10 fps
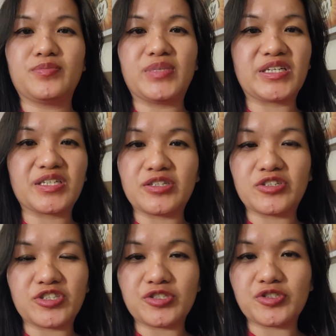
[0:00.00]
bacon
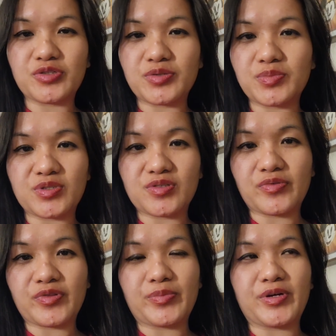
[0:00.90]
and cheese soup served
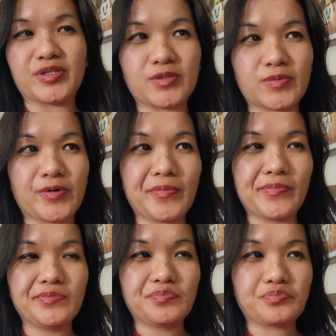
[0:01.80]
with the pretzel roll.
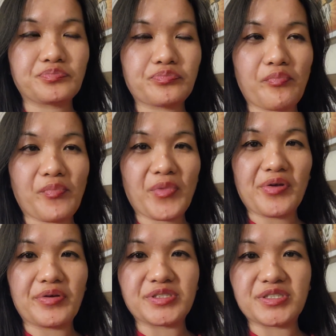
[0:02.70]

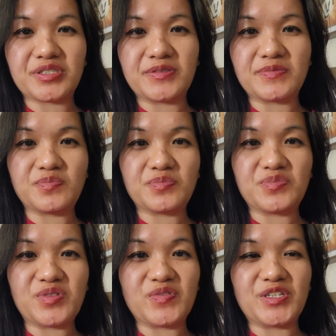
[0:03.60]
You'll see
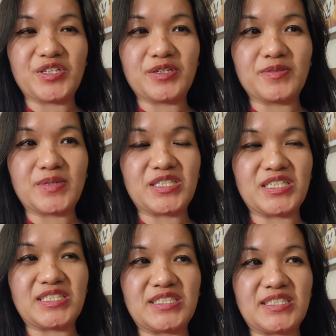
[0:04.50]
in the video my
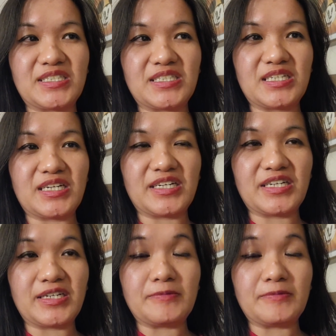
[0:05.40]
tasting it. I